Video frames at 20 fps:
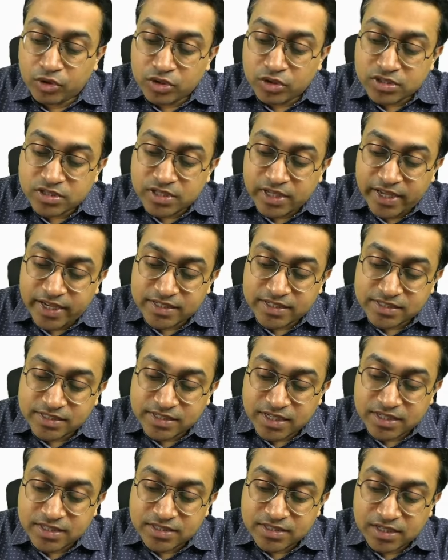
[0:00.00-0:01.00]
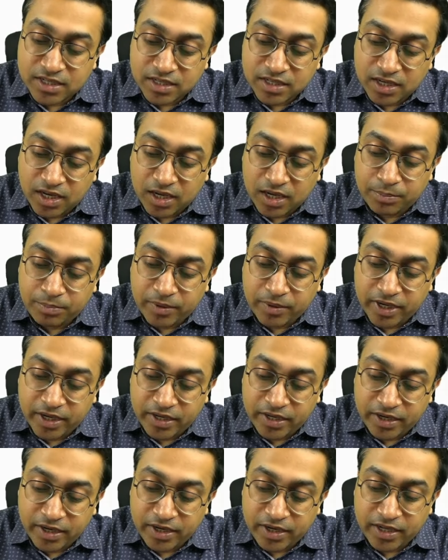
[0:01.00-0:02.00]
the extensor carpi
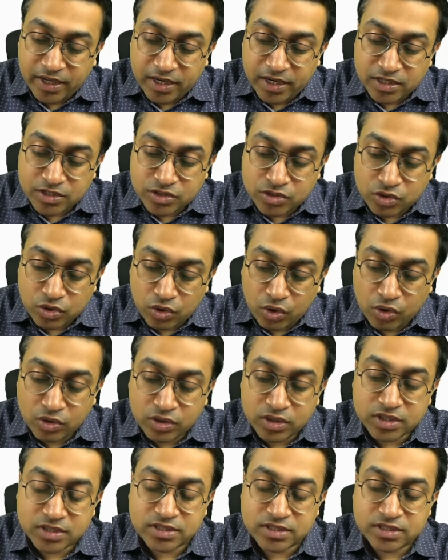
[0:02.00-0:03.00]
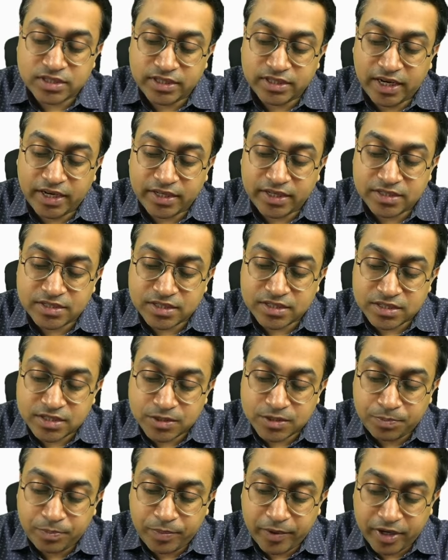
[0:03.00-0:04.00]
radialis longus that is
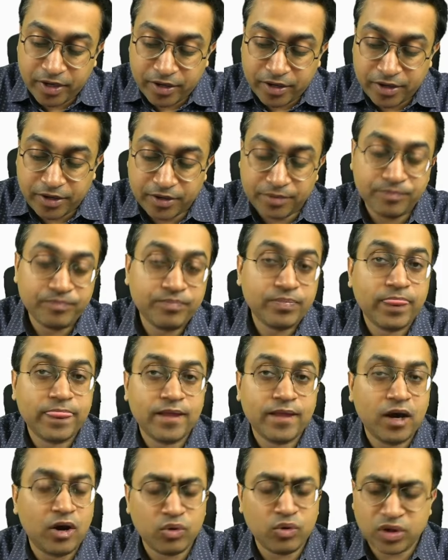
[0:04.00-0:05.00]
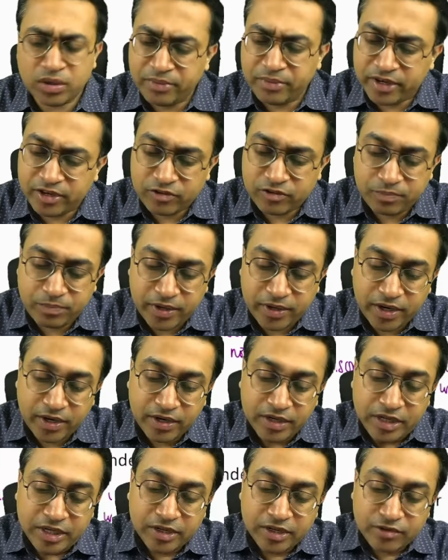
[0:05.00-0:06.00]
spared. How come it is spared?
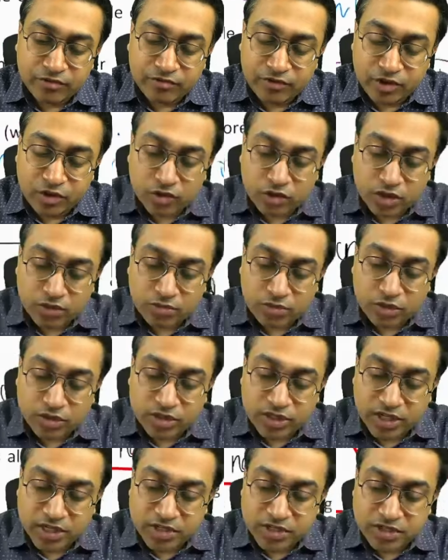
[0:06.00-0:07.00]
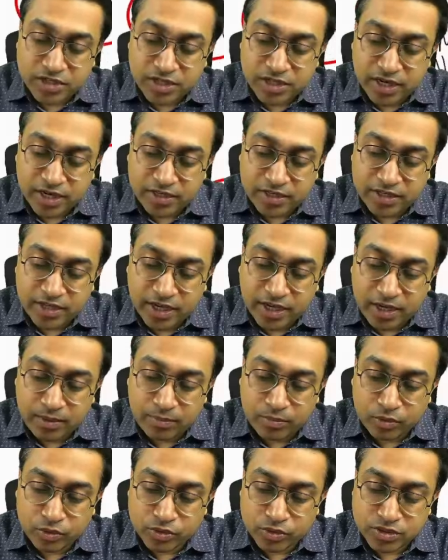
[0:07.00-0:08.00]
We are talking about the injury at the elbow.
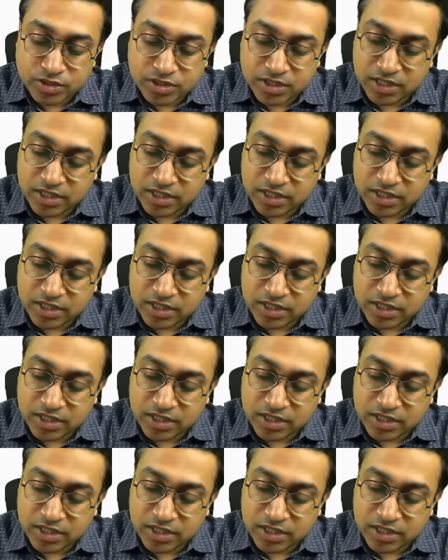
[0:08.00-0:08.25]
See,